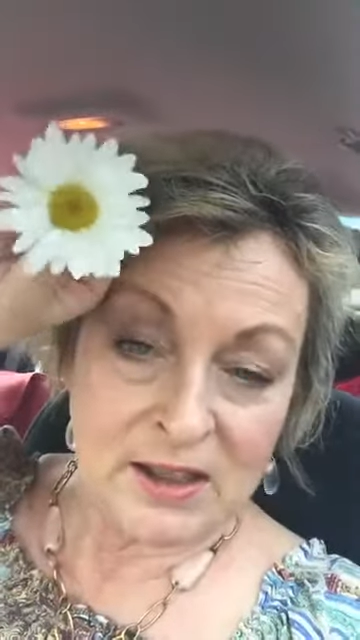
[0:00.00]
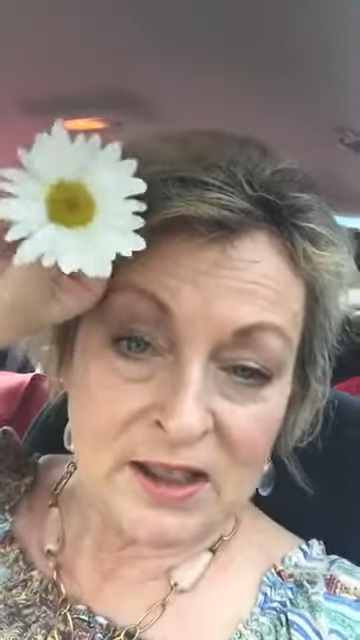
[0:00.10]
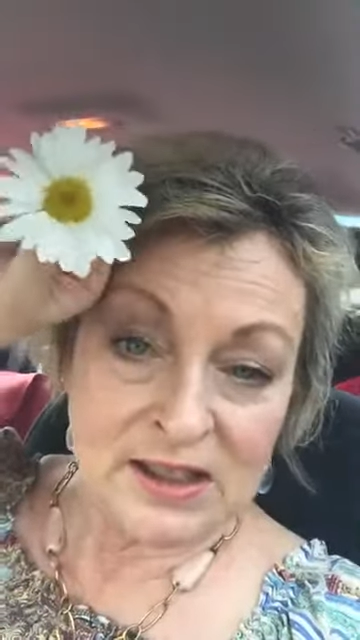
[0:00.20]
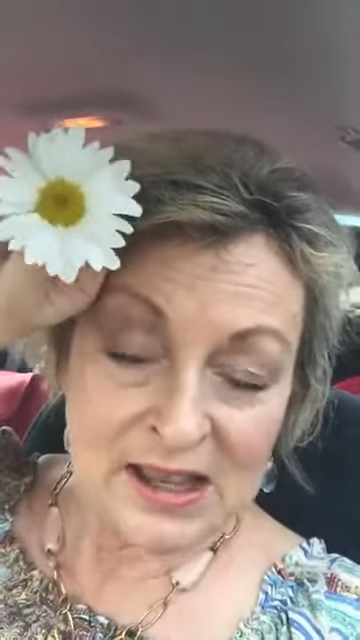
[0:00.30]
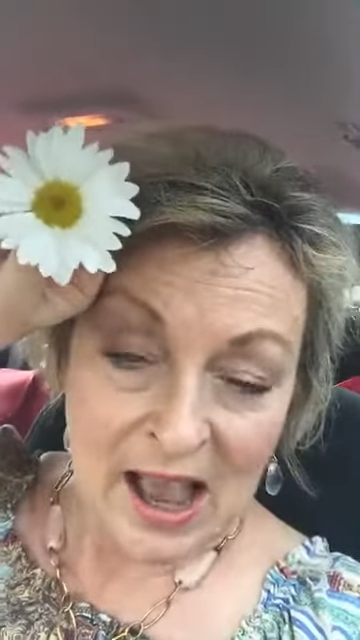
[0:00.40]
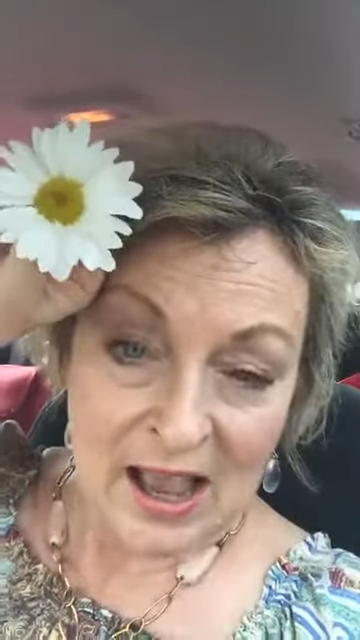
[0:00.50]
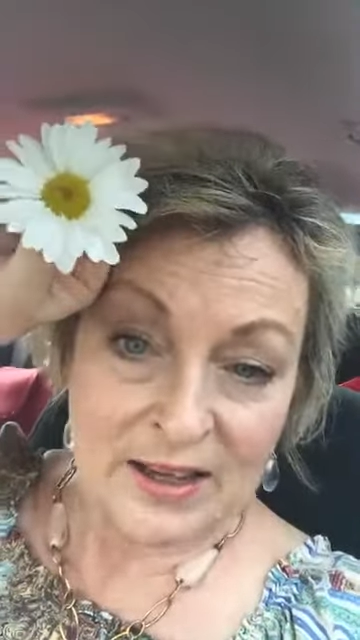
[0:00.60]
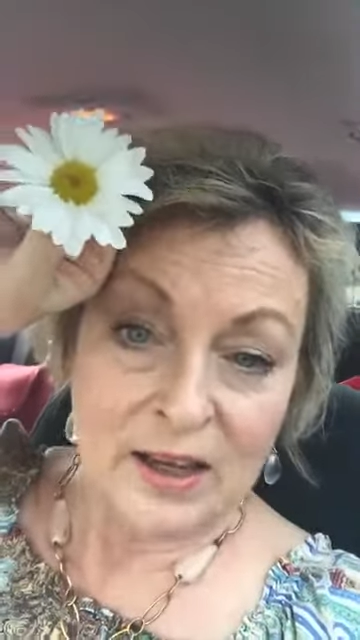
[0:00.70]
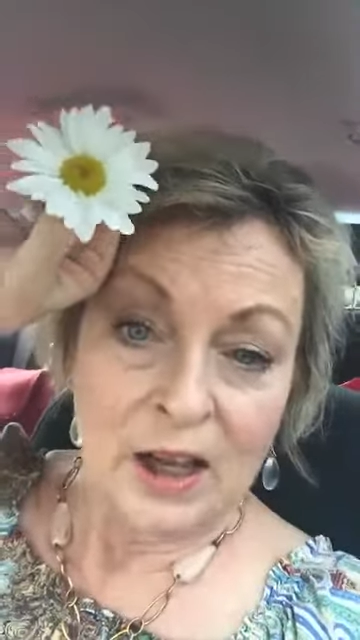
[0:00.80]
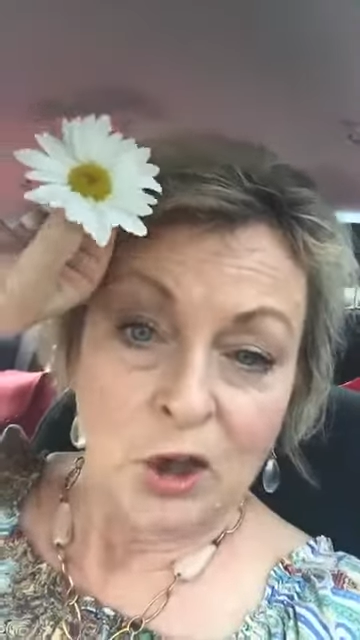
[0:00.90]
decide,
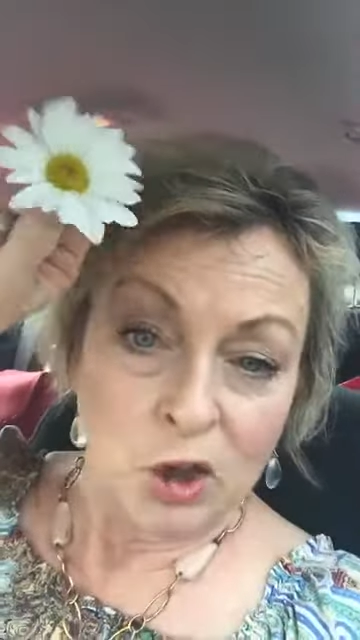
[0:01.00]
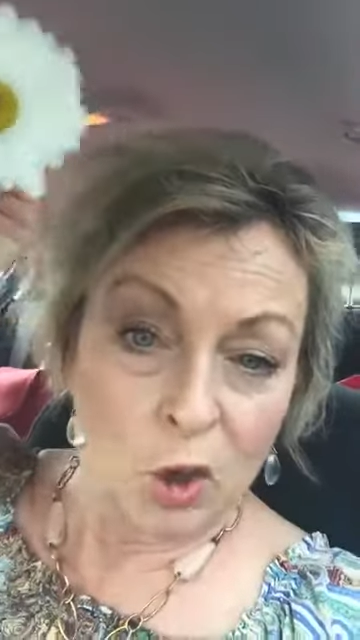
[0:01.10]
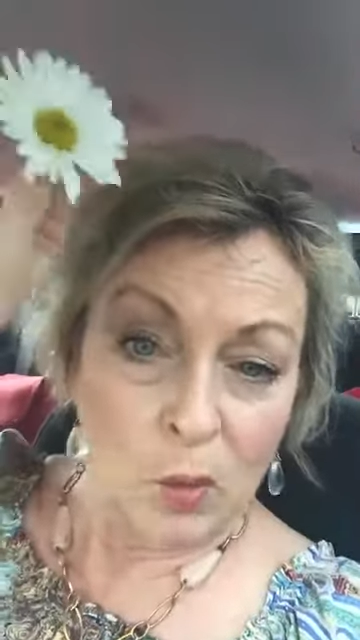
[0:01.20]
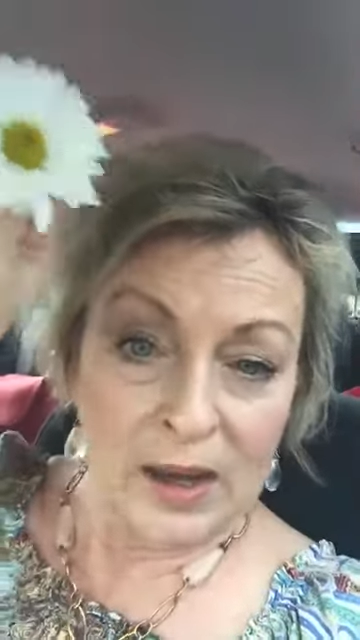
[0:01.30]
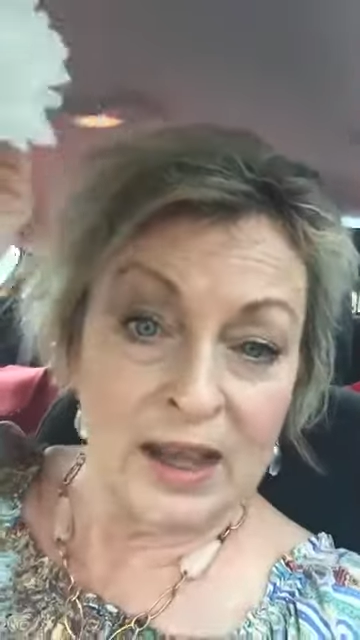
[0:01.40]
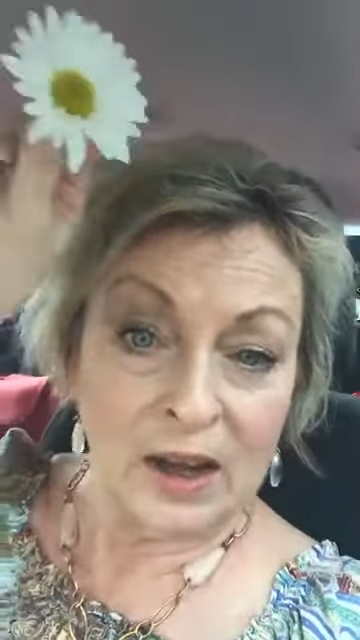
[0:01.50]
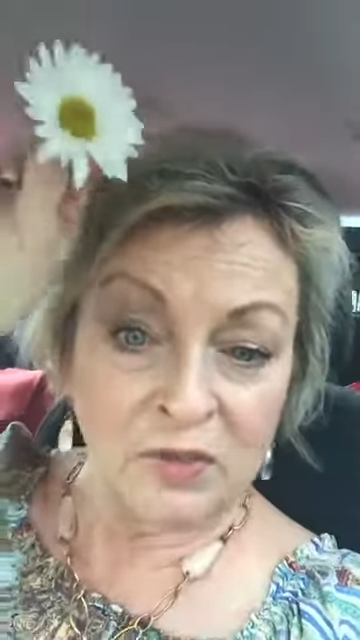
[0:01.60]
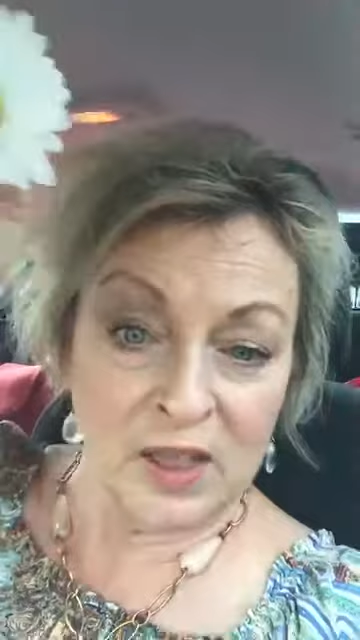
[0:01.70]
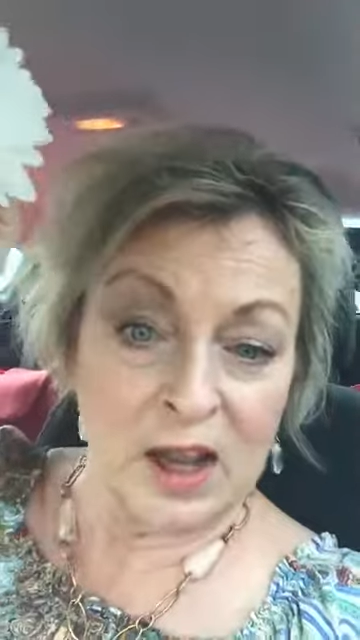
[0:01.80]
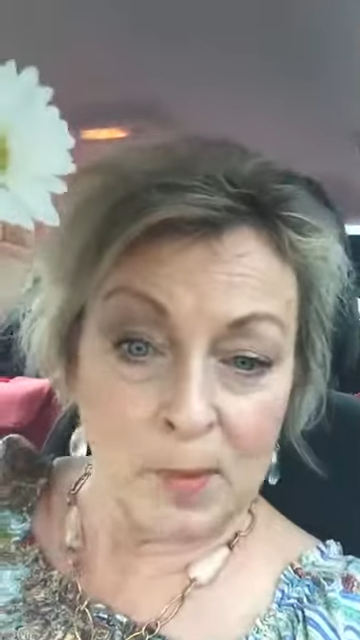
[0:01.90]
do we get to
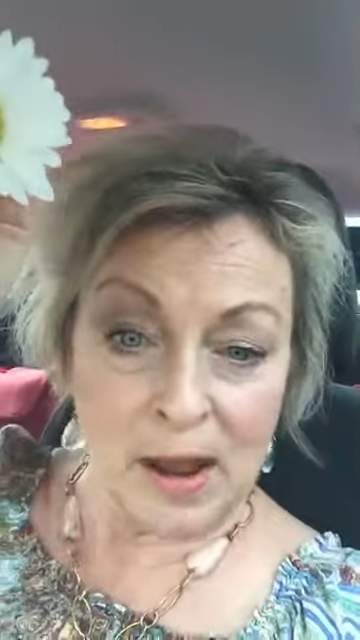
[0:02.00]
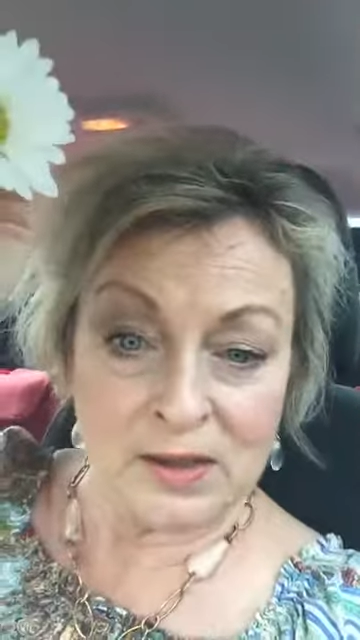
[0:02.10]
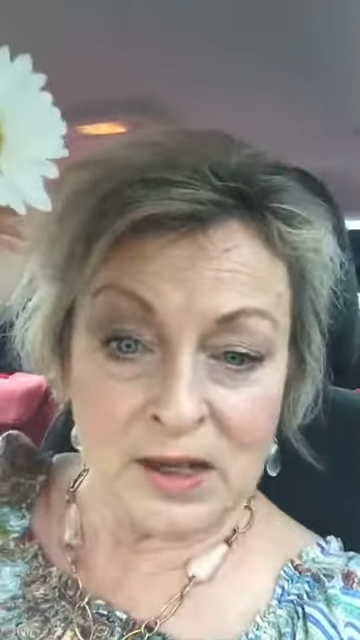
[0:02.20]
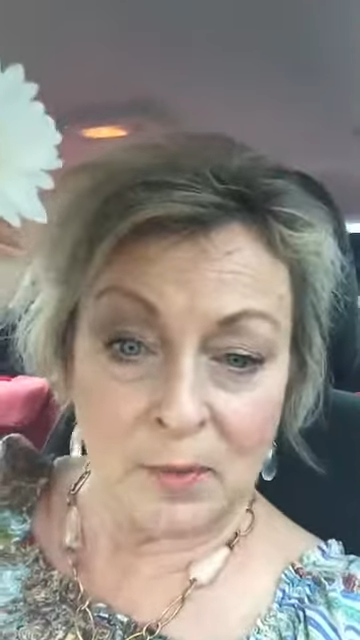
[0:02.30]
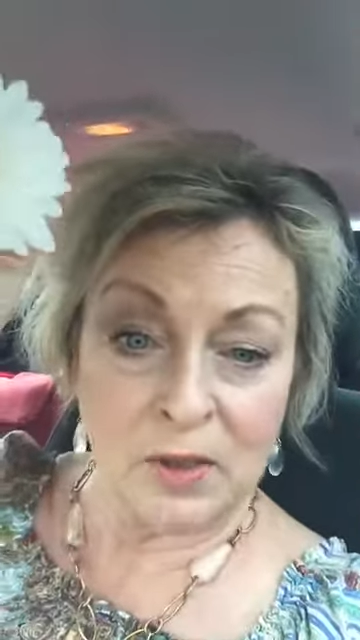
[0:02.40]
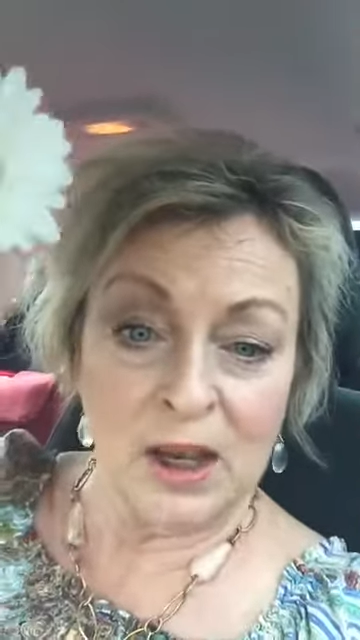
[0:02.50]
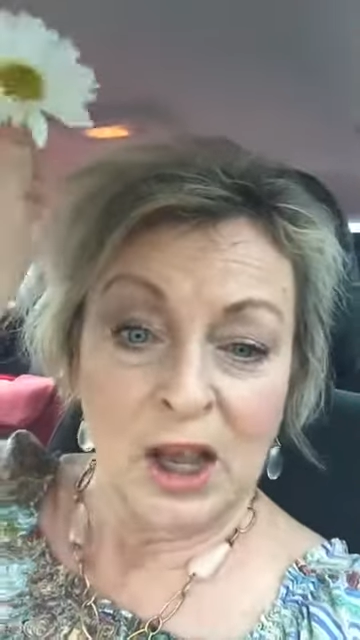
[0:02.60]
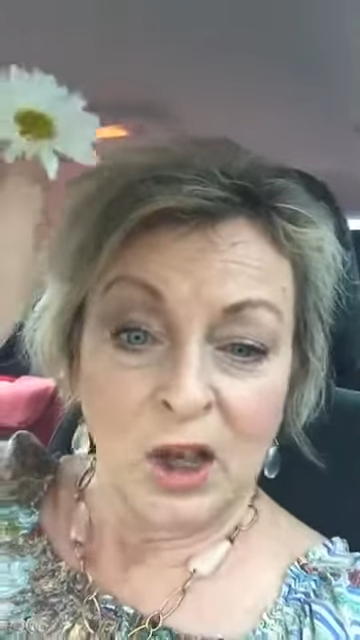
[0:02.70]
think about something?